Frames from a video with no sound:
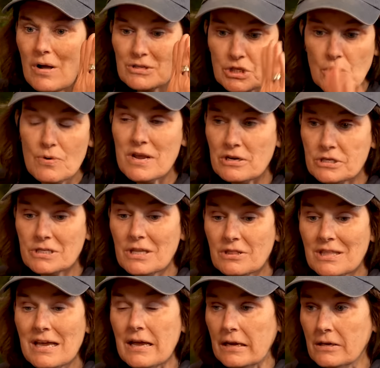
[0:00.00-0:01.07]
Well, so here's the
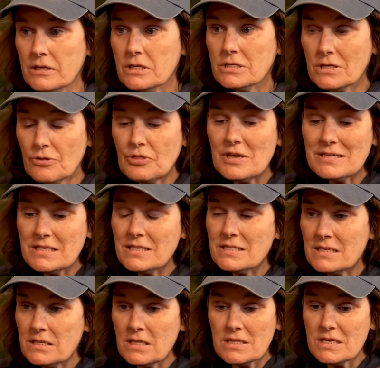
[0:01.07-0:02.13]
thing. So this
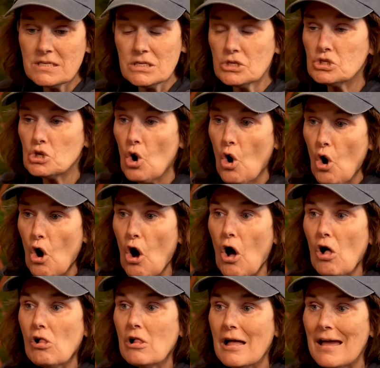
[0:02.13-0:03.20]
is this is
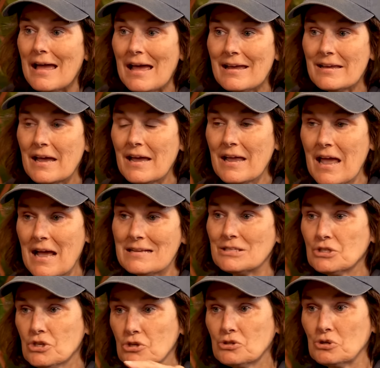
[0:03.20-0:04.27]
all AA
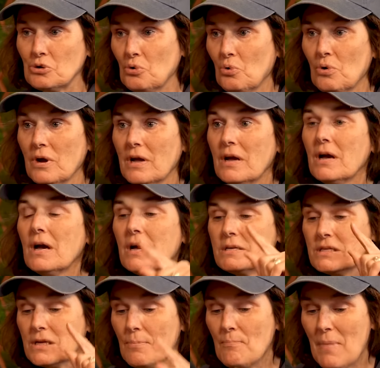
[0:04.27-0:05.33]
has to do
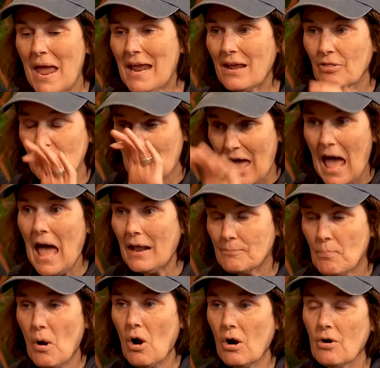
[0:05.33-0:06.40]
to make
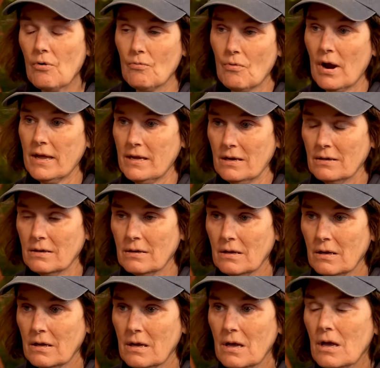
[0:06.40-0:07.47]
that part right,
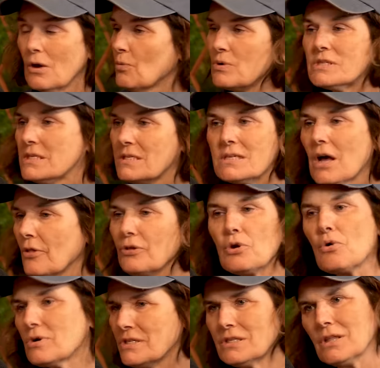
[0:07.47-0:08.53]
which is tell the
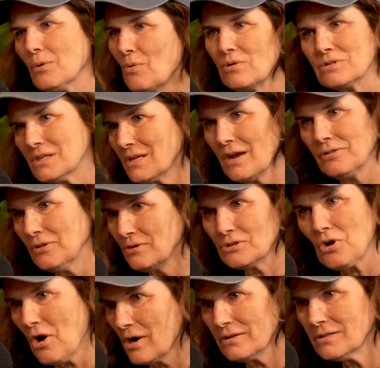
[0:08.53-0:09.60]
courts they won't sign
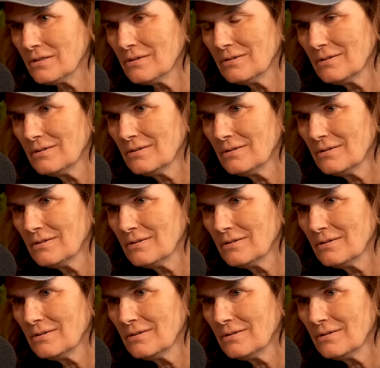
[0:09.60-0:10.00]
those cards.